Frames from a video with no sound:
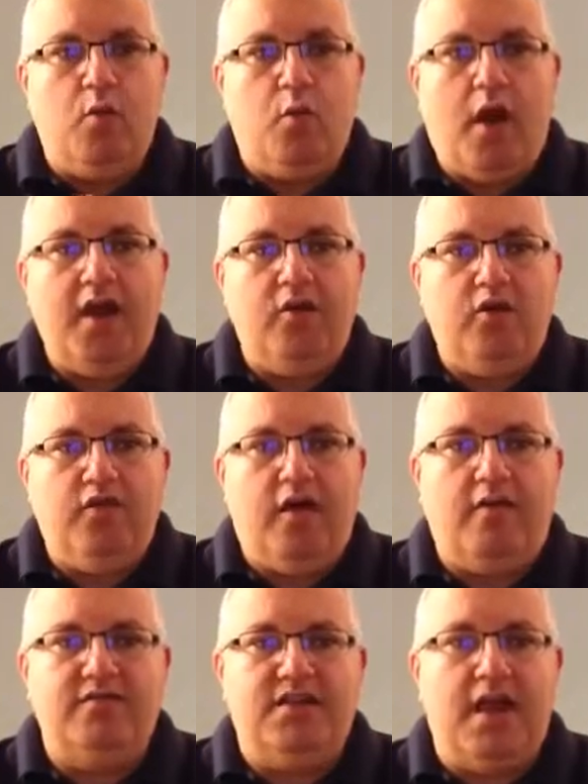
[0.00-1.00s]
write your
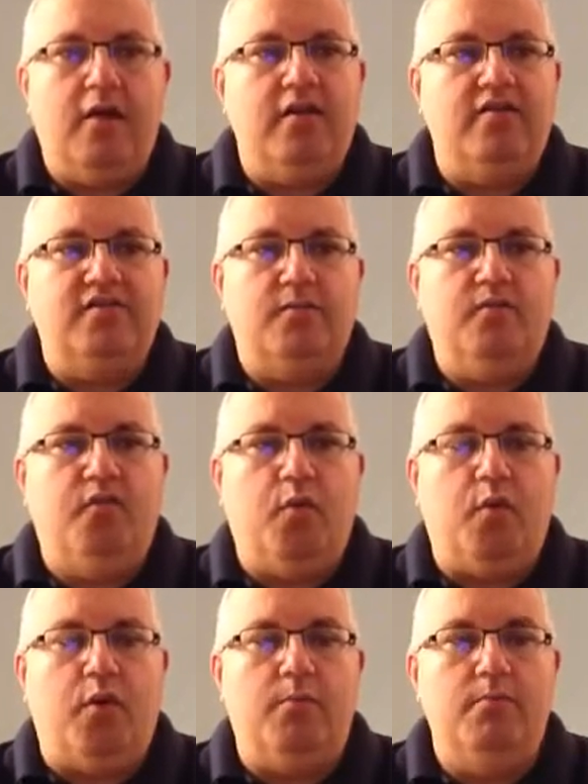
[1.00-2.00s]
thoughts down in some
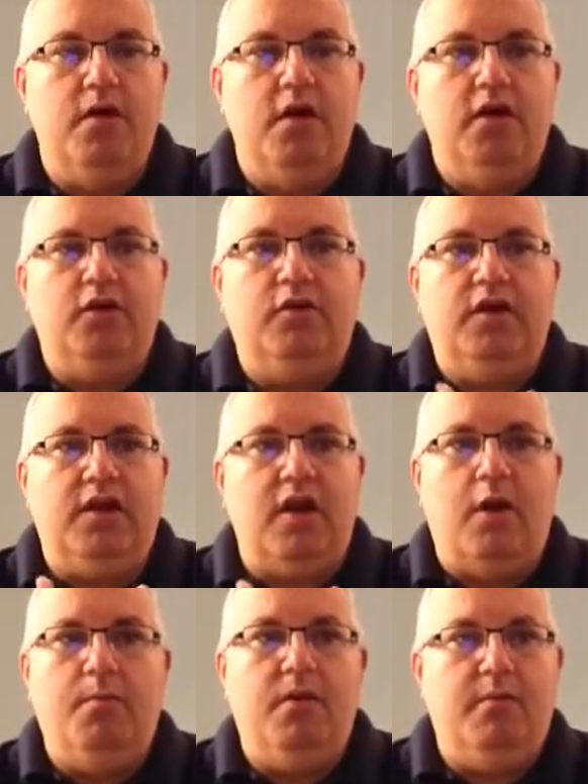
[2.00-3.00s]
form. You can
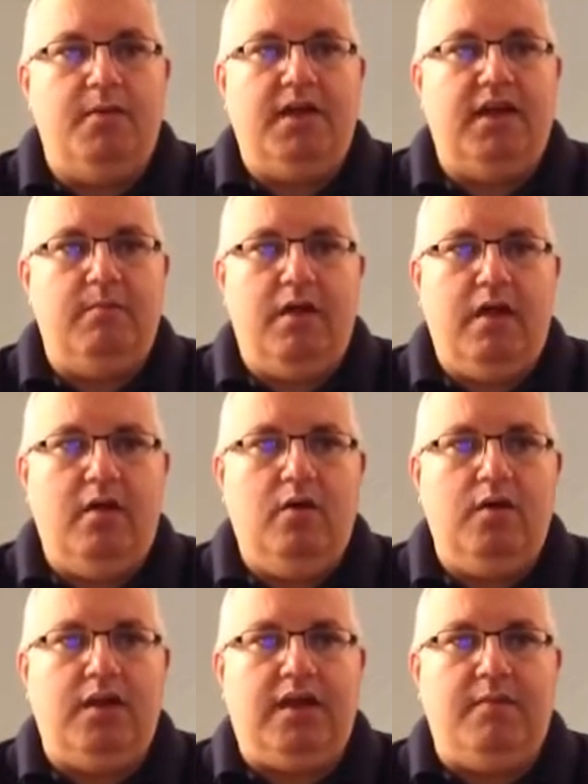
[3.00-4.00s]
open up an
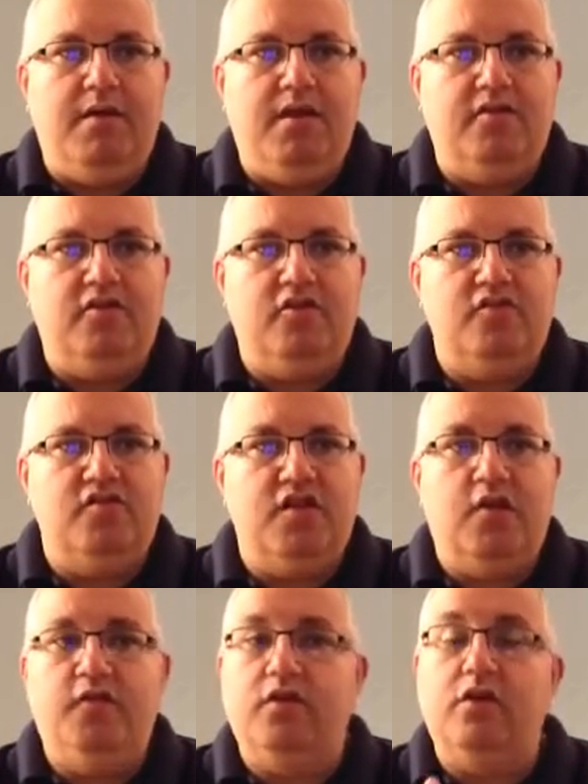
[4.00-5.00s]
email and email it to
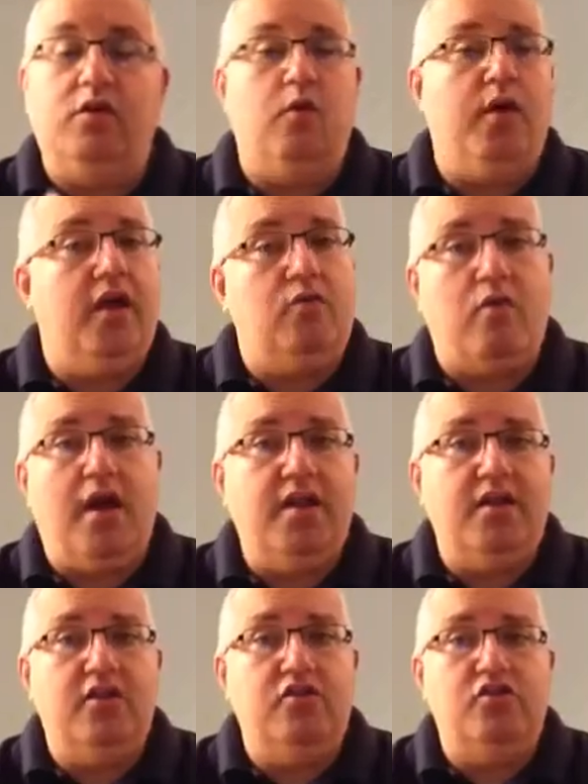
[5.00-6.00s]
yourself. You can go ahead and write
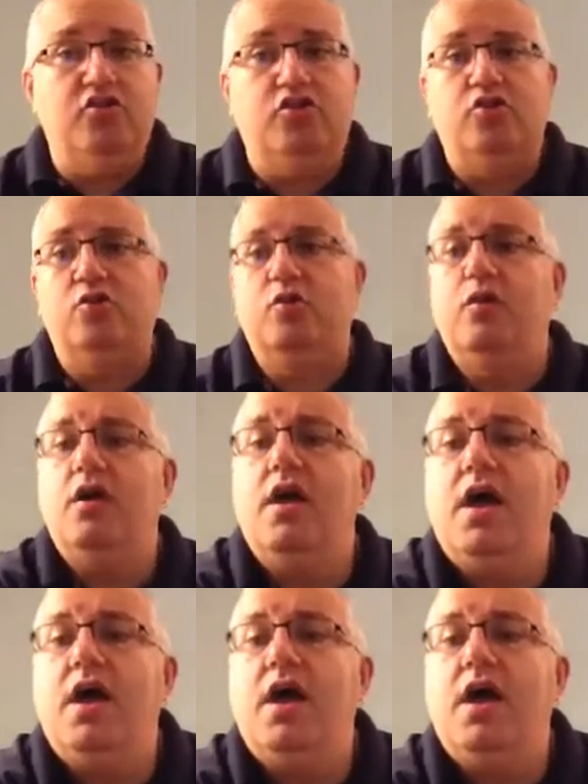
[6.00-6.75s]
it in your journal.